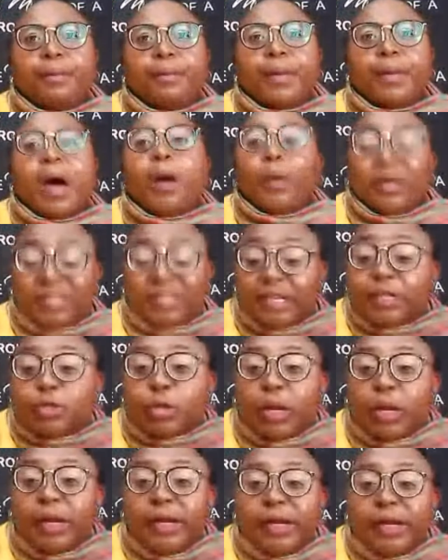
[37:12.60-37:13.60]
I was
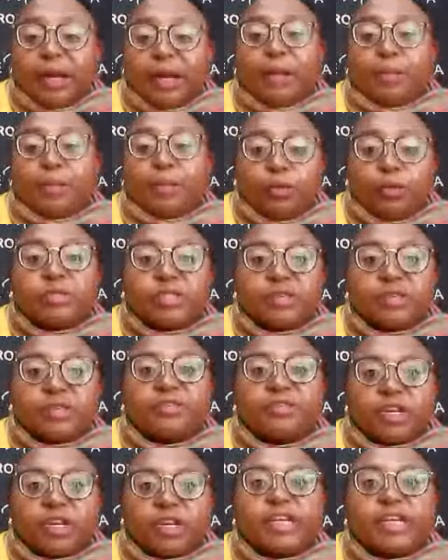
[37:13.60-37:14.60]
actually in an
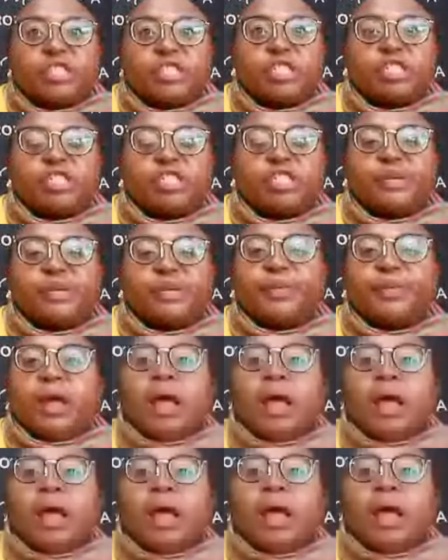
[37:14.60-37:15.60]
abusive relationship.
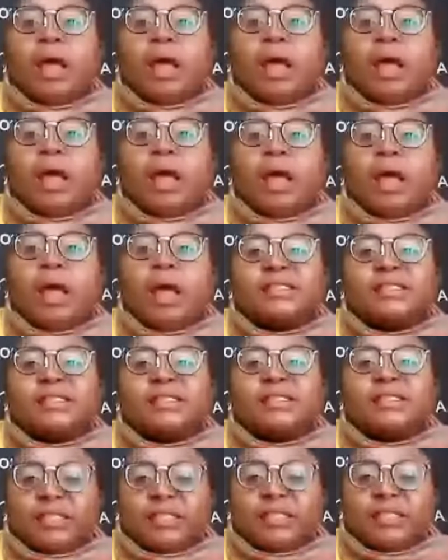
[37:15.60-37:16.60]
And as a
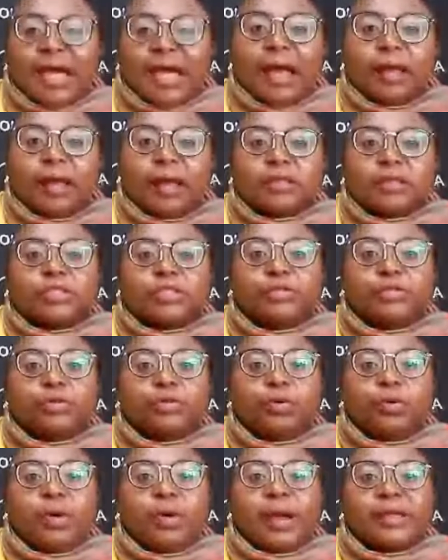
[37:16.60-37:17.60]
result
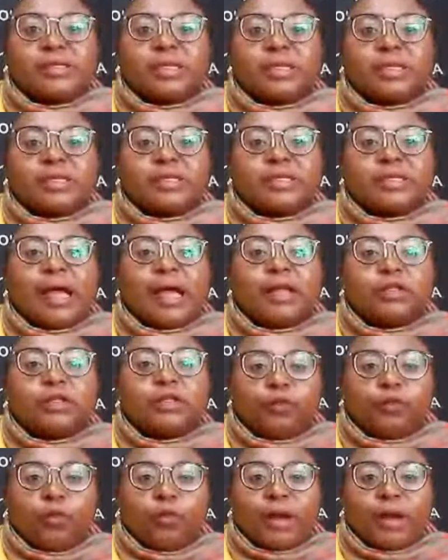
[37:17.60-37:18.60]

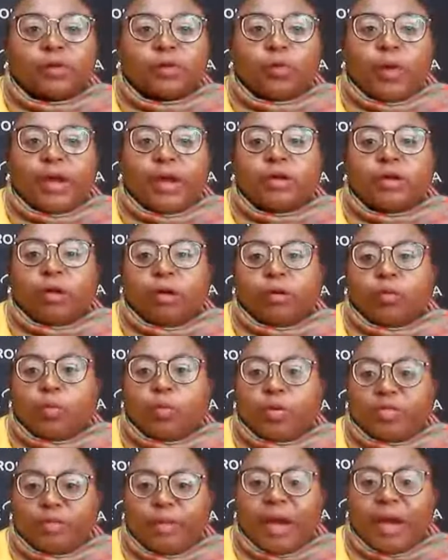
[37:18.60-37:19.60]
of what went on
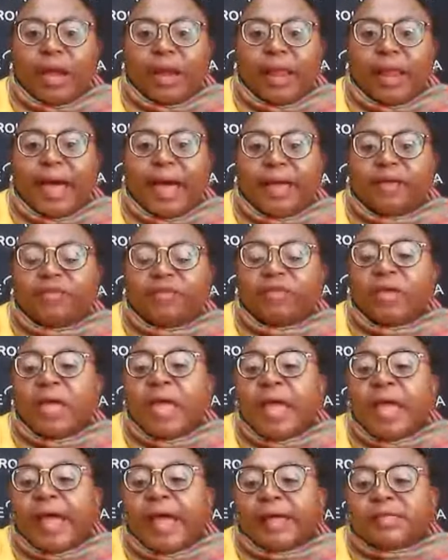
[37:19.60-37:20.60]
with my life,
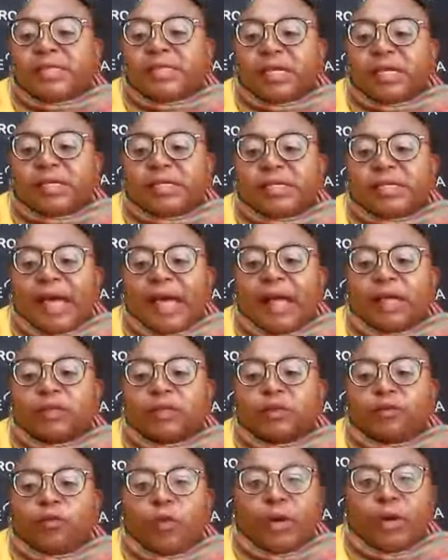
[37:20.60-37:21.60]
as a result
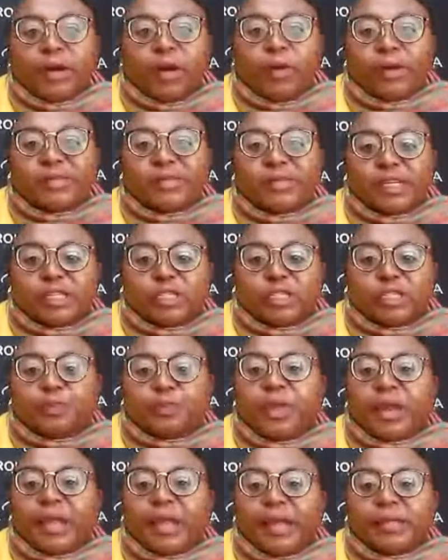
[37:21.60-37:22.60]
of what I was
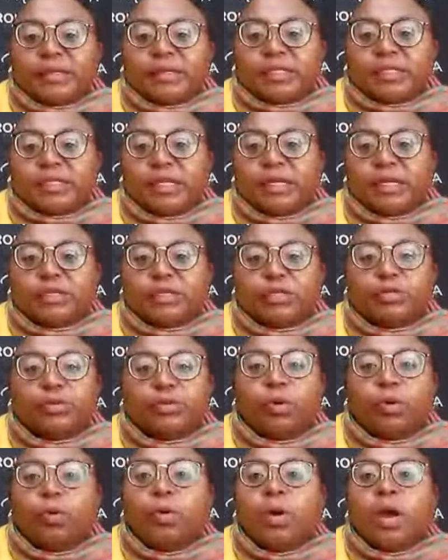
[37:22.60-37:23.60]
experiencing,
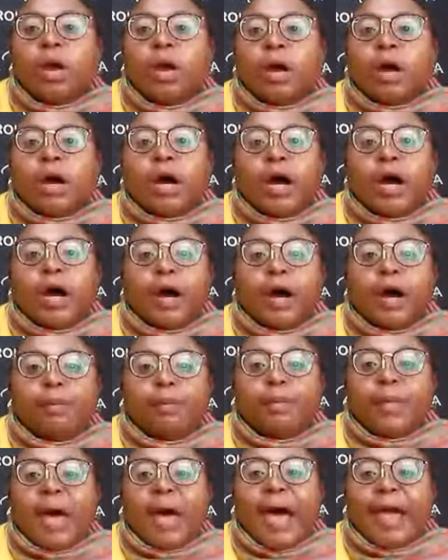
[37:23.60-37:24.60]

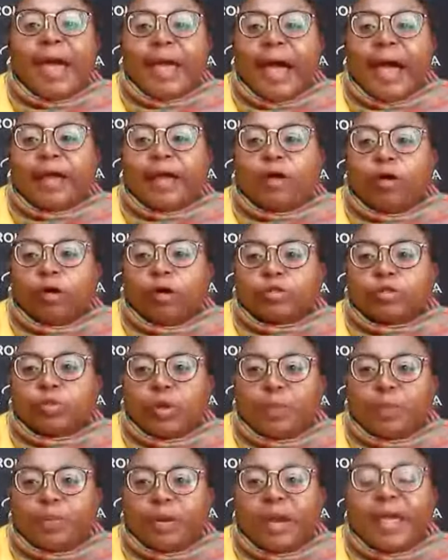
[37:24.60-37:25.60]
I got to
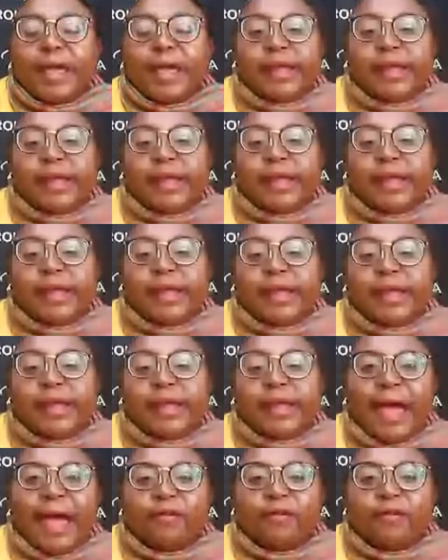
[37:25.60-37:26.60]
a place in my
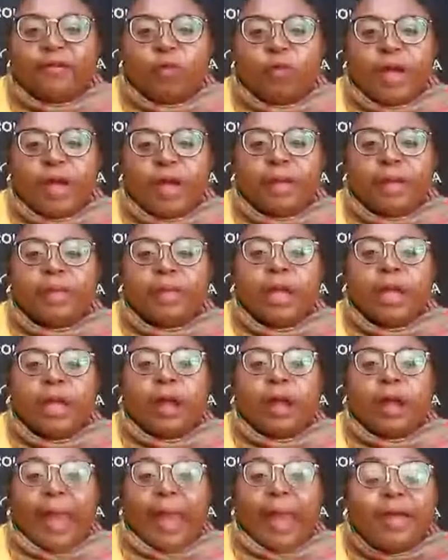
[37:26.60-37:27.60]
life where
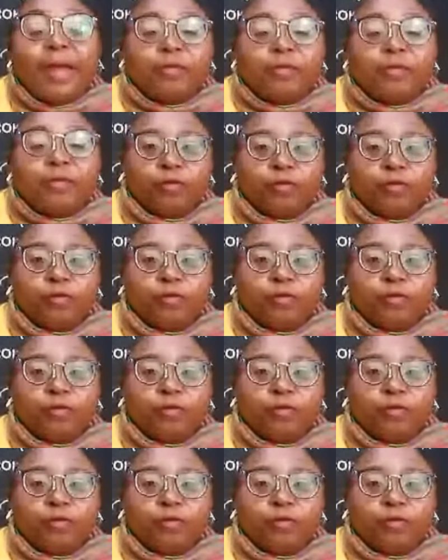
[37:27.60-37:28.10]
life,